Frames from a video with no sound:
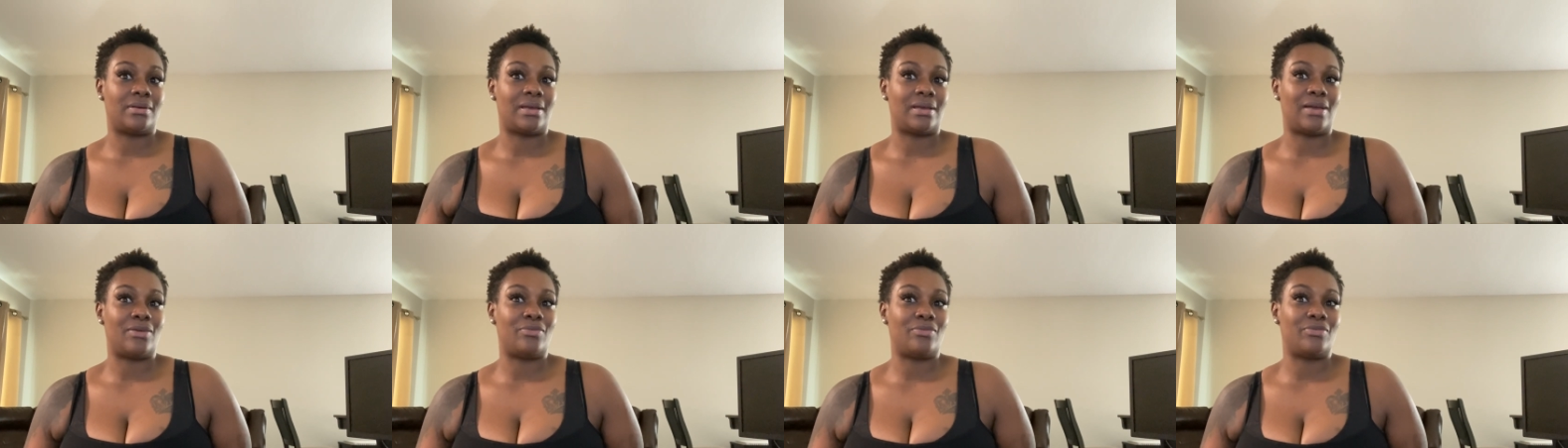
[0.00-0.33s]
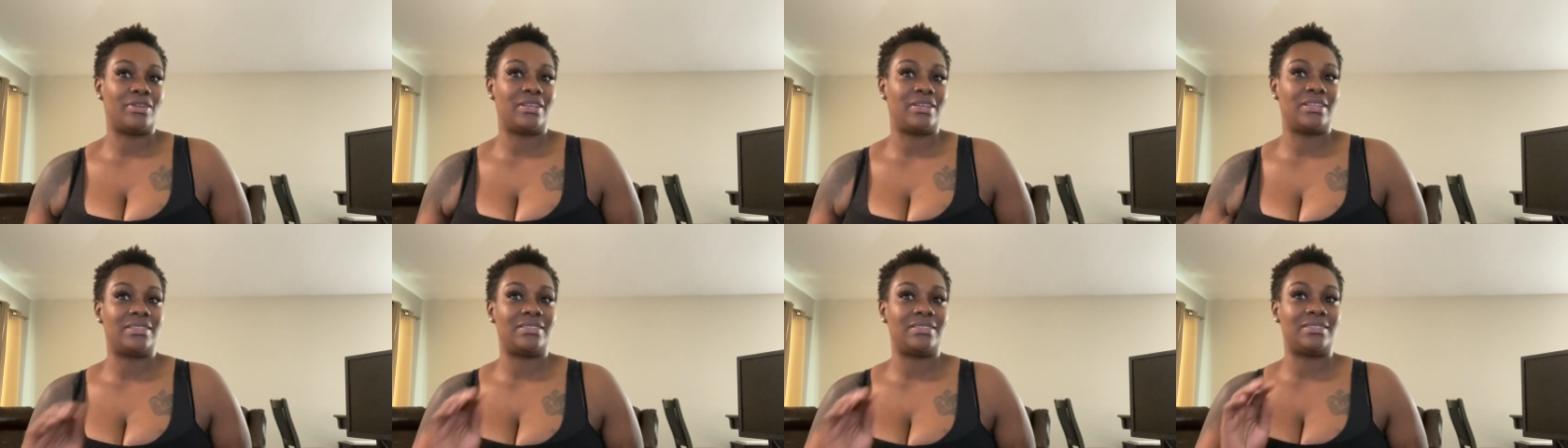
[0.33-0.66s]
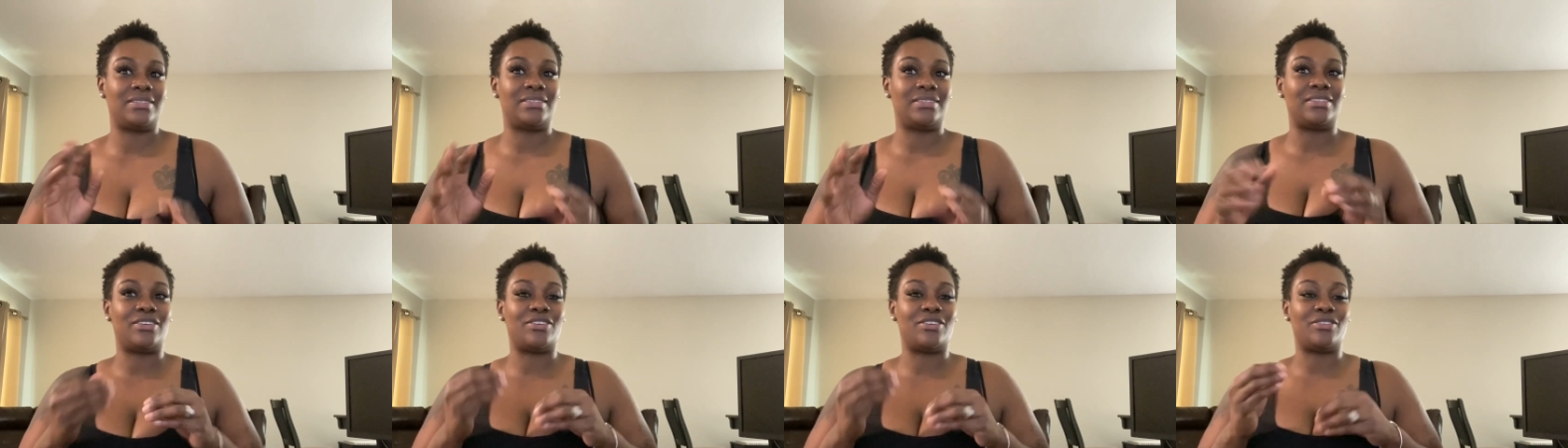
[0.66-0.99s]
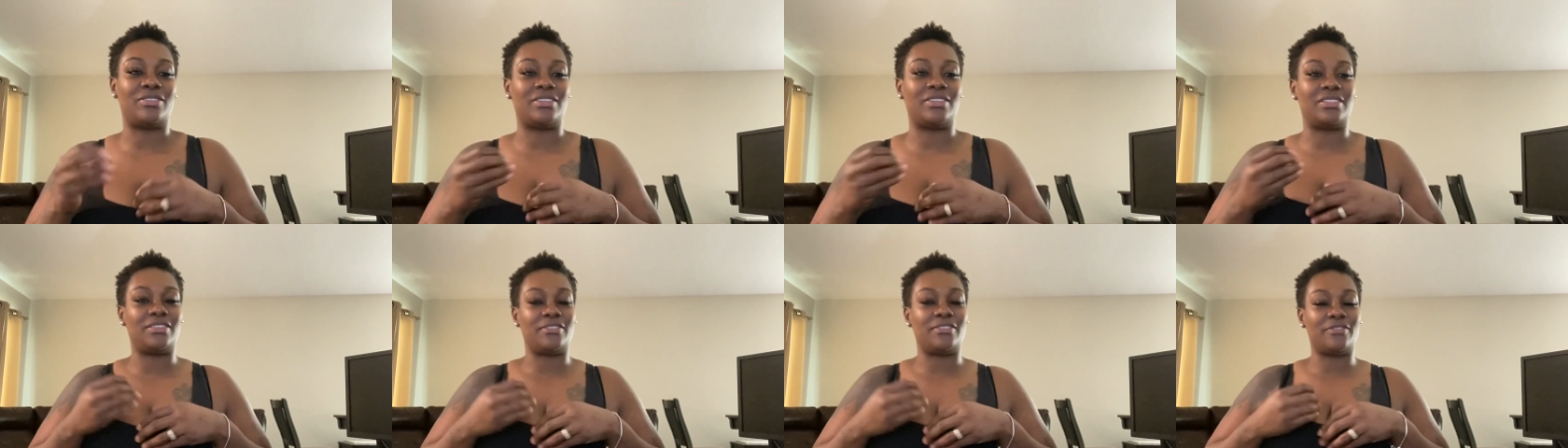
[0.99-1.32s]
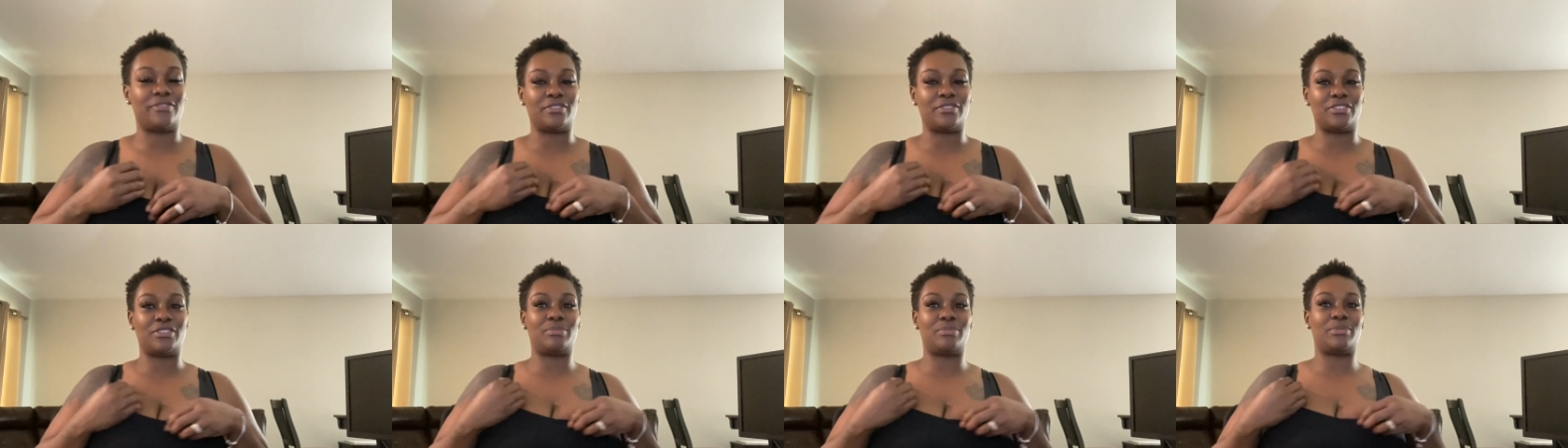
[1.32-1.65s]
I wanted to know the
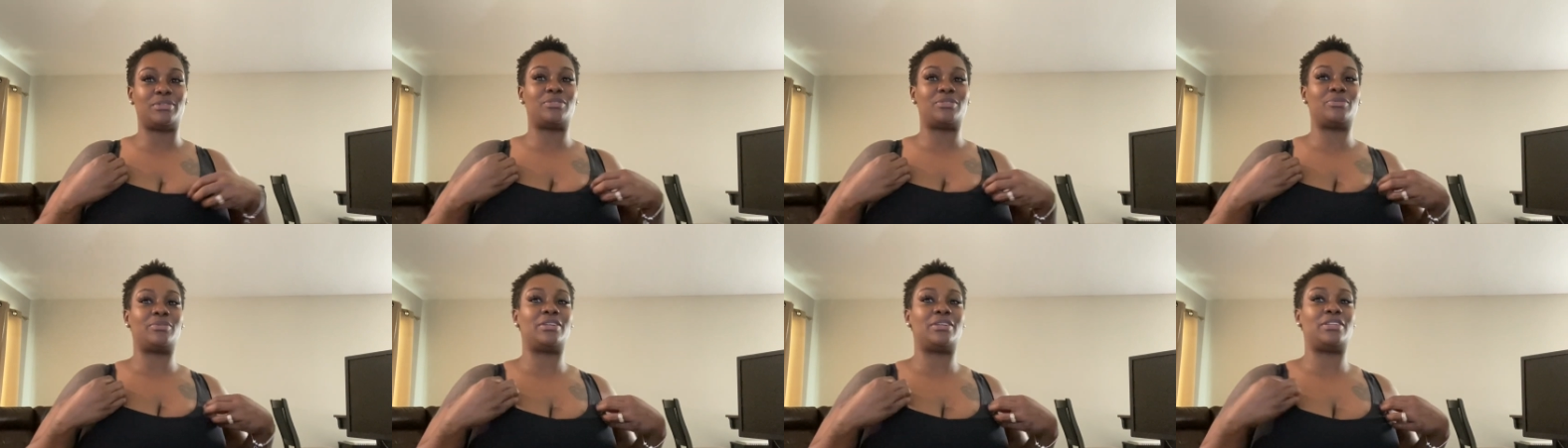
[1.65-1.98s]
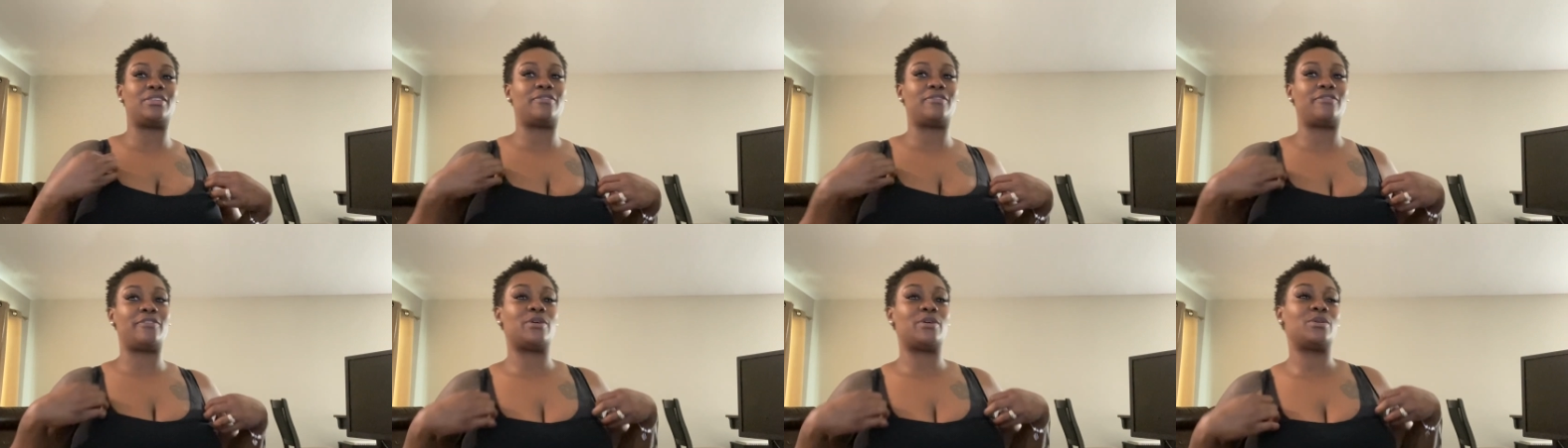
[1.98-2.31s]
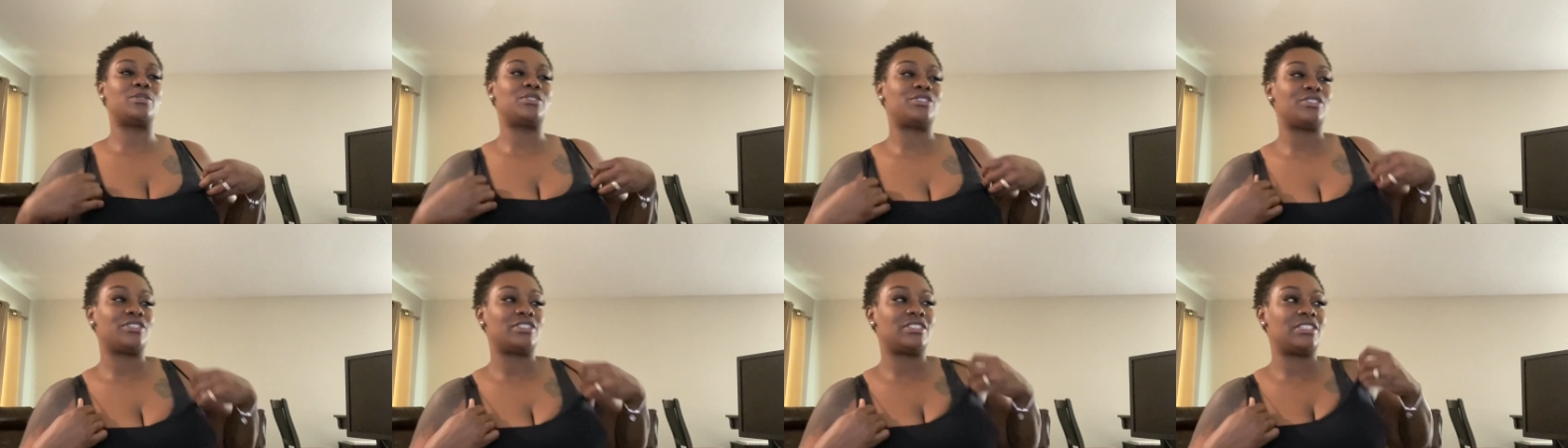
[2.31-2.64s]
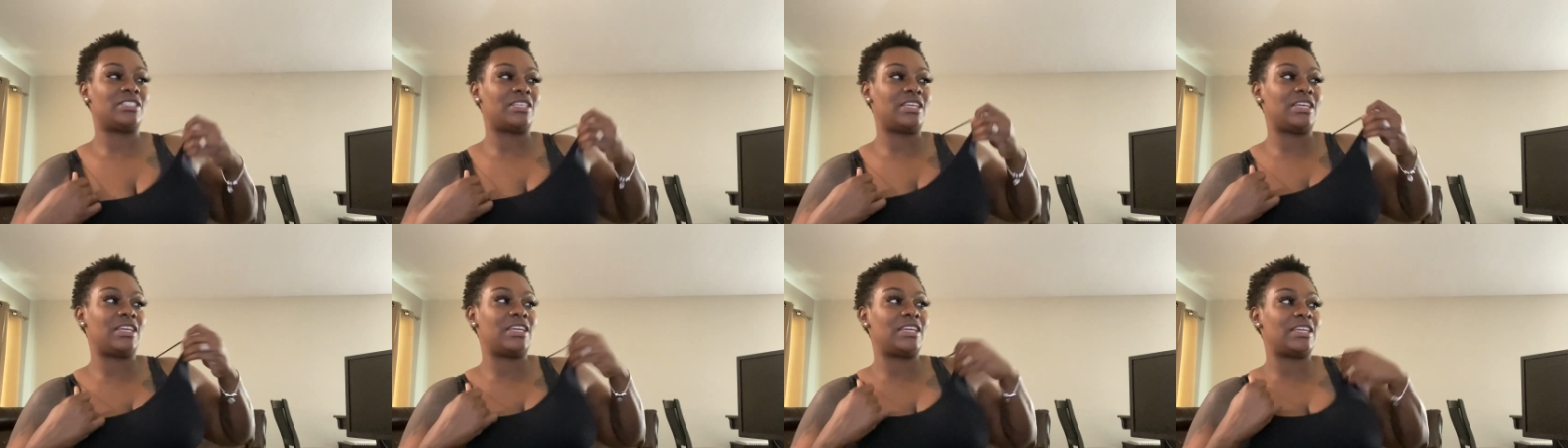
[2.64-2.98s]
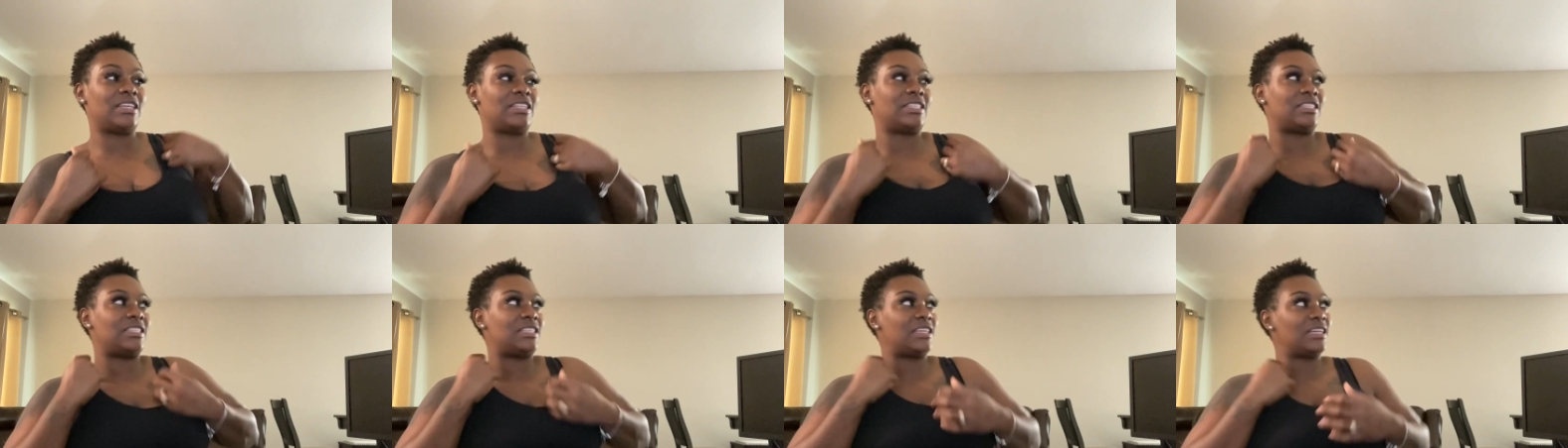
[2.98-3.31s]
difference between the Folgers
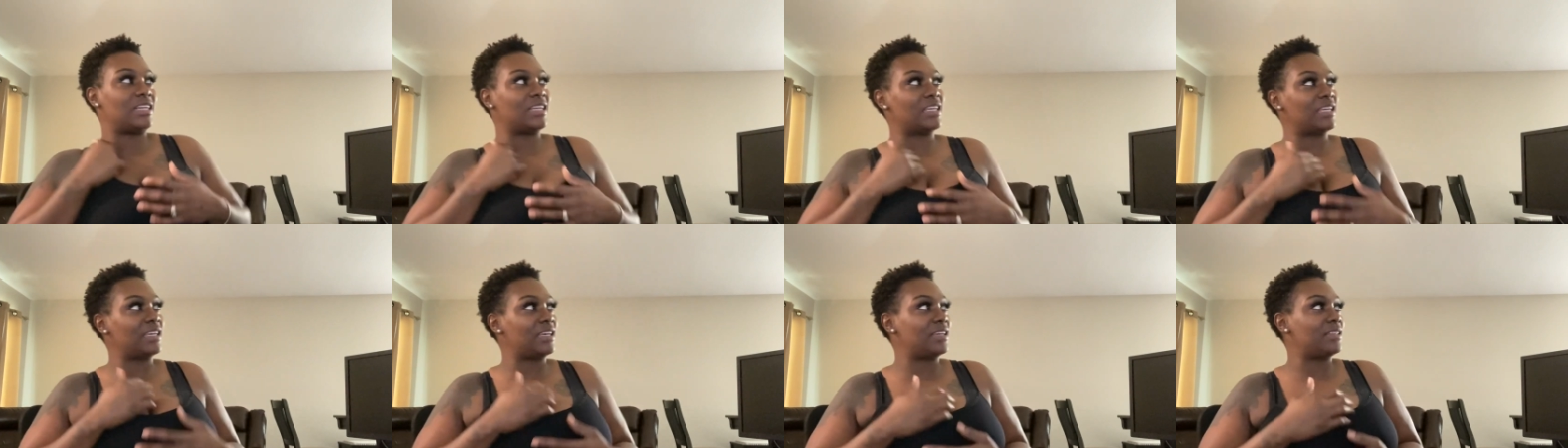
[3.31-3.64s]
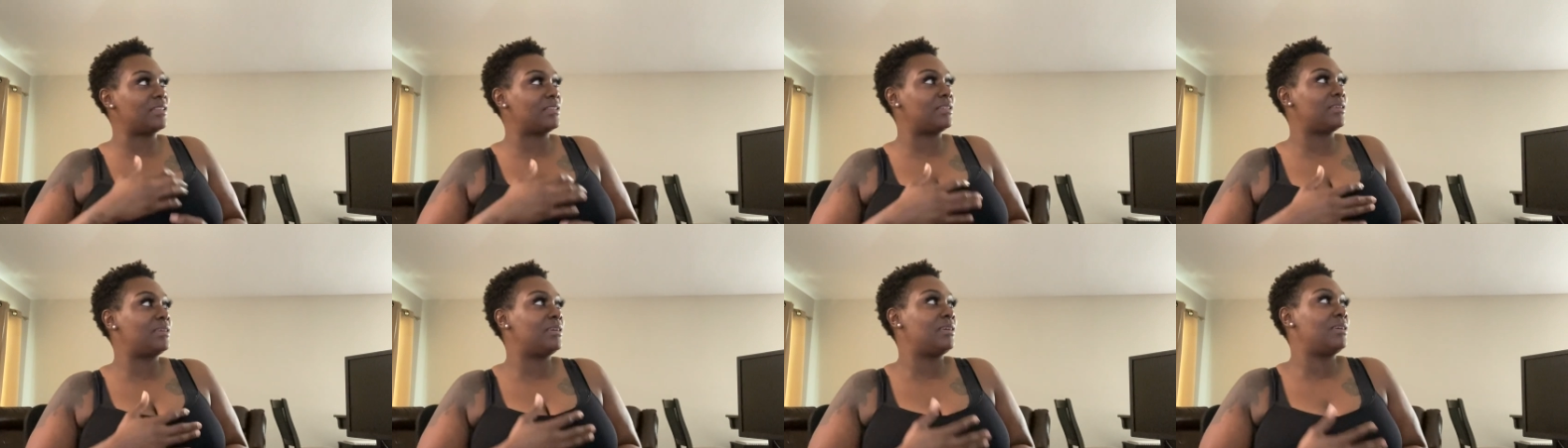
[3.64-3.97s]
and Dunkin.